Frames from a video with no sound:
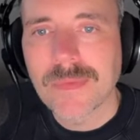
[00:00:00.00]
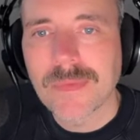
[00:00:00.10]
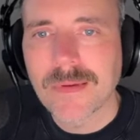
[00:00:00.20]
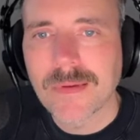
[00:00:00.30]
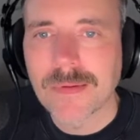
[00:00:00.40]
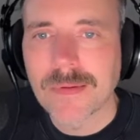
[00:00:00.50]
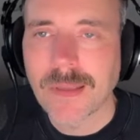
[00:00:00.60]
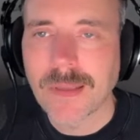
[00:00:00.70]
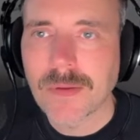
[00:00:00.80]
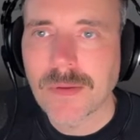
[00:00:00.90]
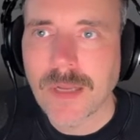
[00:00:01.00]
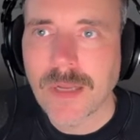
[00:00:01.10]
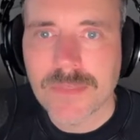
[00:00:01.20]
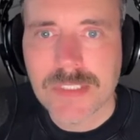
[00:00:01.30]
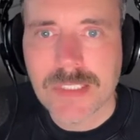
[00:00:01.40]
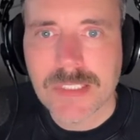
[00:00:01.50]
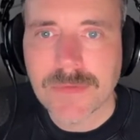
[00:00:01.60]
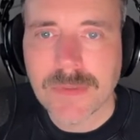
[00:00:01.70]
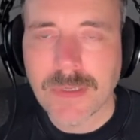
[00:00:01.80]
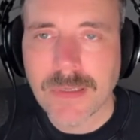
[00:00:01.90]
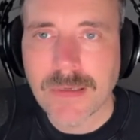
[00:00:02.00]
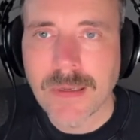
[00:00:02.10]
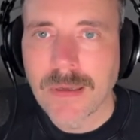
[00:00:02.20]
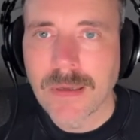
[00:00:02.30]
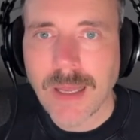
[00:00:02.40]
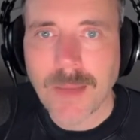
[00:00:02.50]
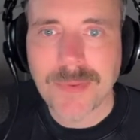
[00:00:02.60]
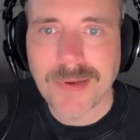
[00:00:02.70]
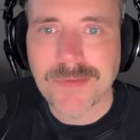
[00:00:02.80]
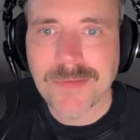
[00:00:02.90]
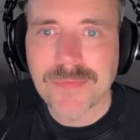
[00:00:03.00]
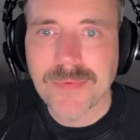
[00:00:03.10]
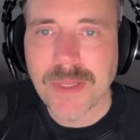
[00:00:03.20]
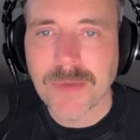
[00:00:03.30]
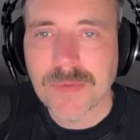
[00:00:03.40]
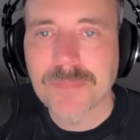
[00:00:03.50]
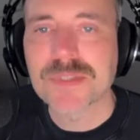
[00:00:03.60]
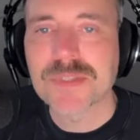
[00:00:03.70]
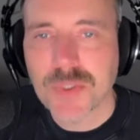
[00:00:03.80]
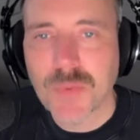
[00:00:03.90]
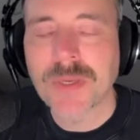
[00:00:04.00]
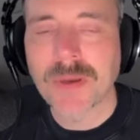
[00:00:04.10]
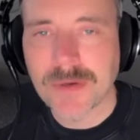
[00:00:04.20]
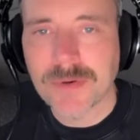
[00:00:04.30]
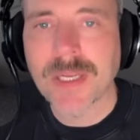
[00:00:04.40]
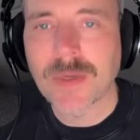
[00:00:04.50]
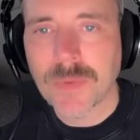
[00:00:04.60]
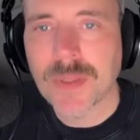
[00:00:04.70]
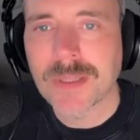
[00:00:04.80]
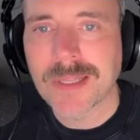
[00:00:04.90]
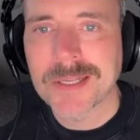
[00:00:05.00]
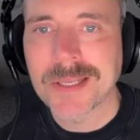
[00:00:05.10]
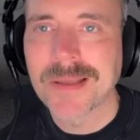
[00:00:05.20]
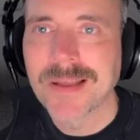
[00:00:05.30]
There, like, you can have a safe and happy life without pursuing a career within any